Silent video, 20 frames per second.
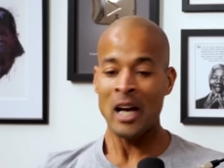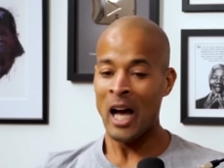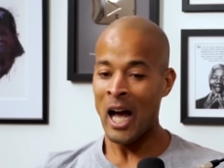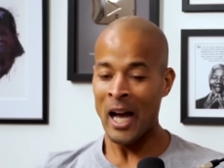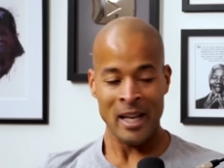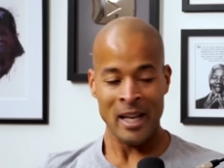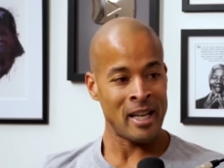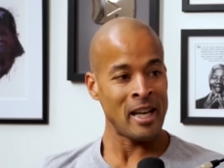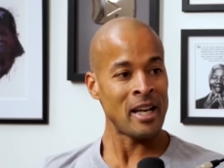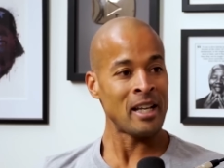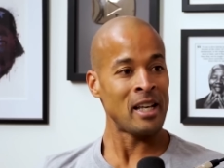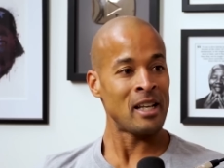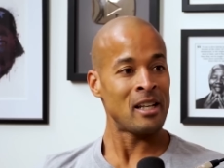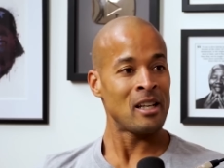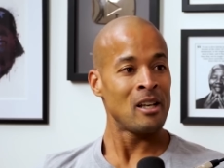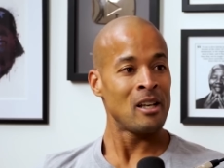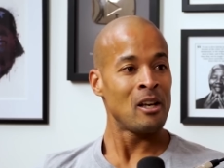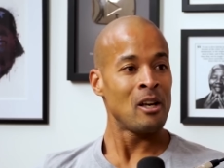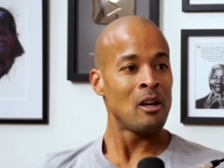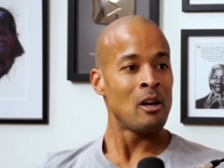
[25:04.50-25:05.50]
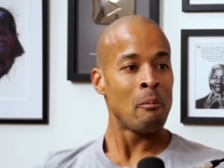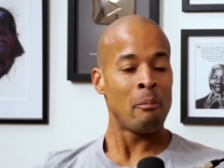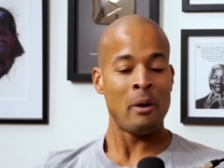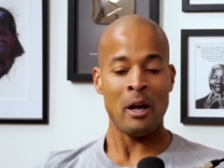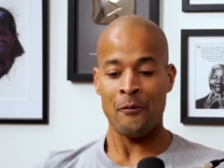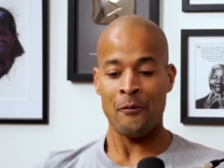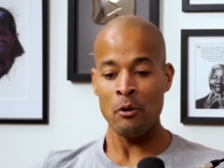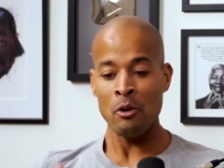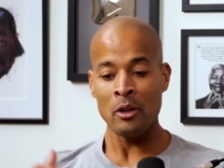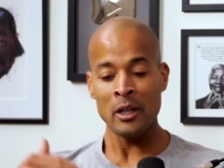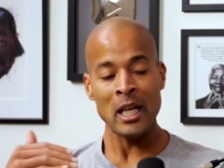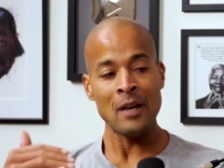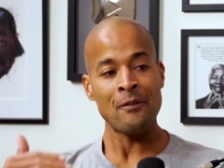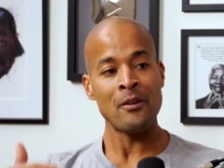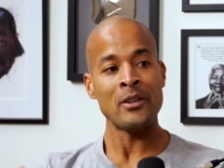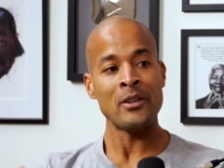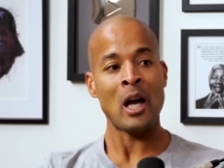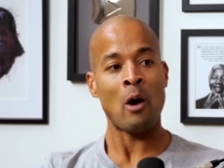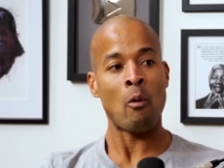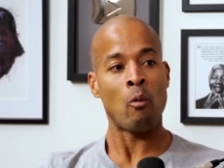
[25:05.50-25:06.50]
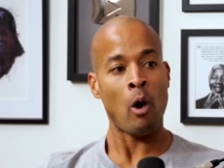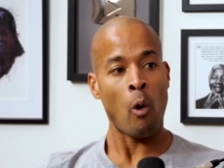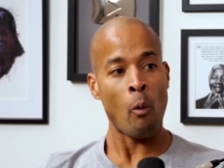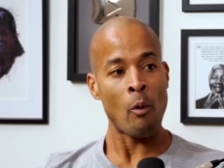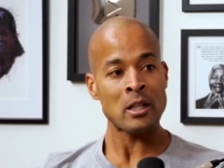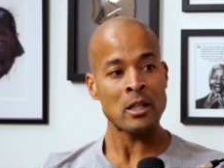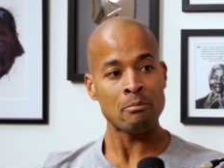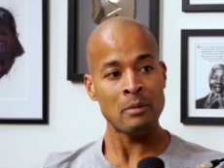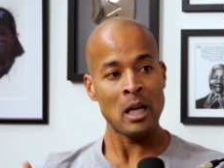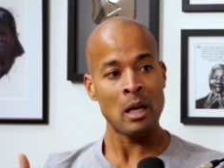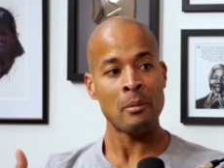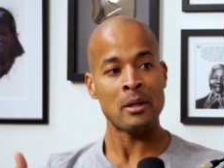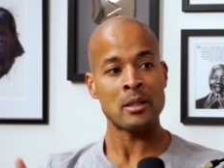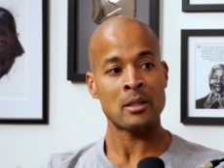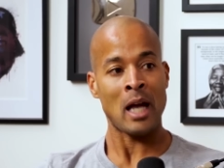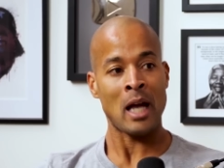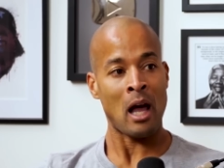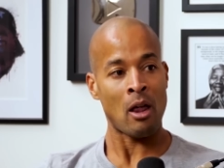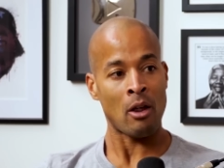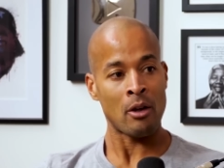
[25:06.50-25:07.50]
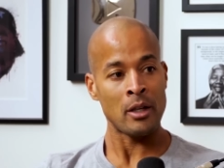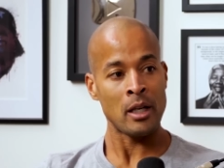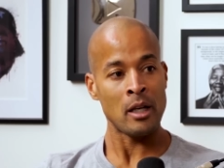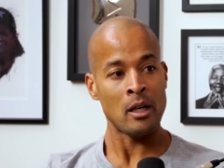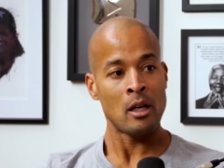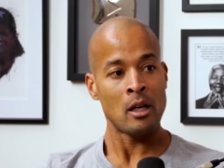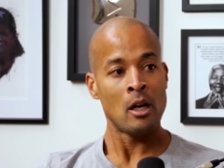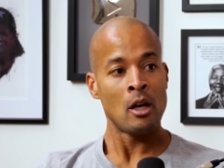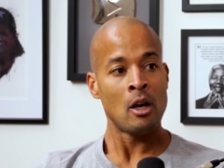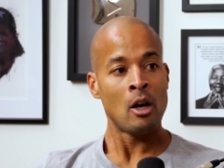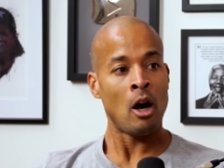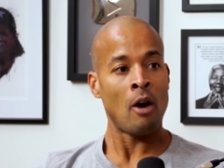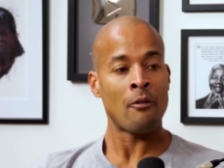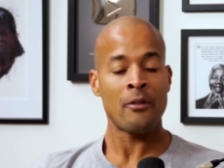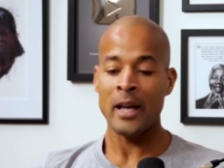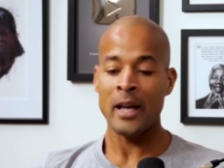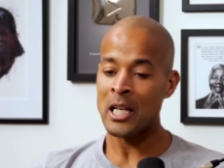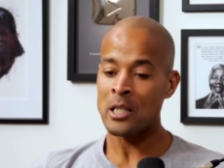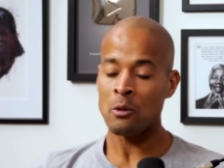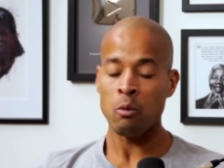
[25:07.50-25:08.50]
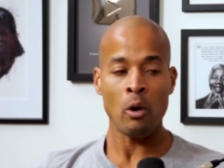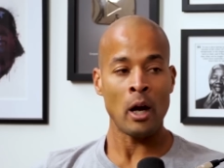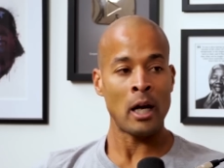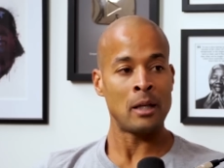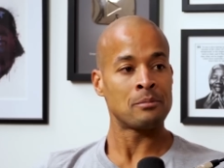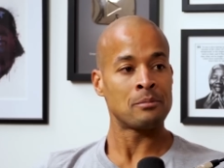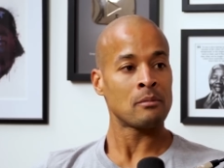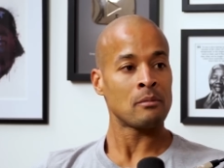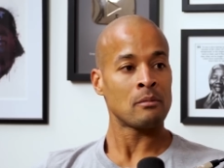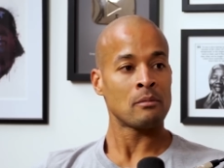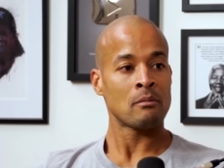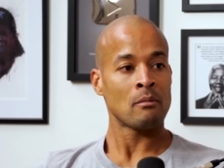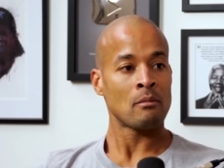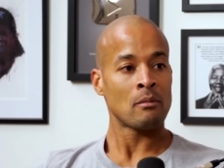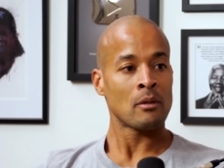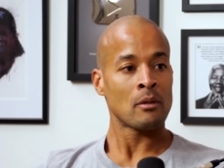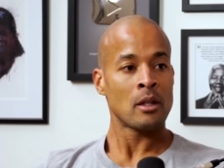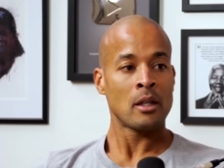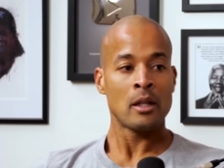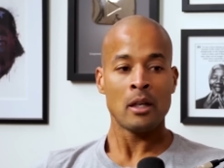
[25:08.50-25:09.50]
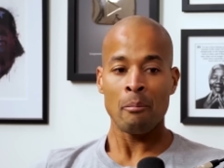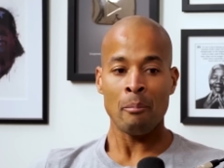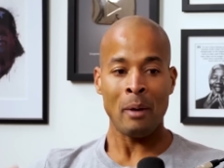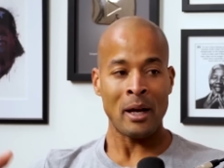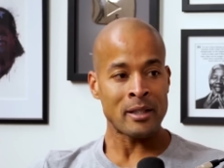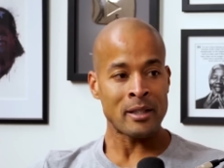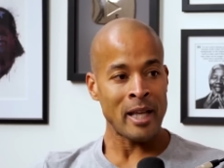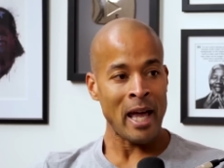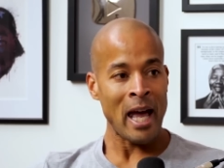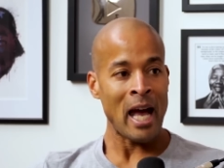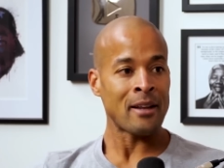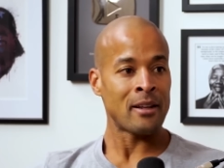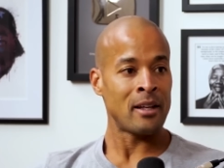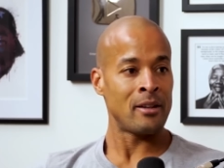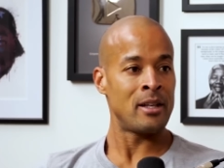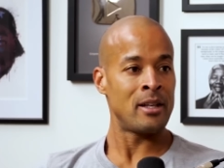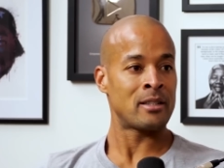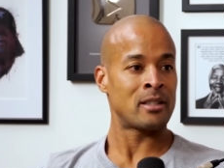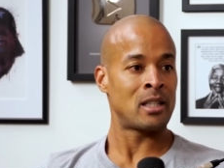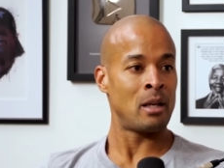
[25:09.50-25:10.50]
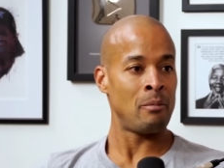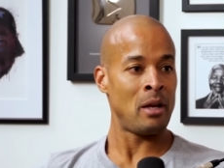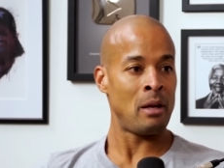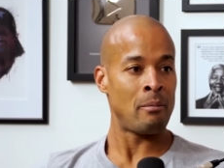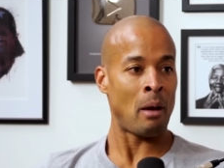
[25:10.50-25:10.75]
I get it. But if you live in that "what was me mentality of guess what? My dad did this to me.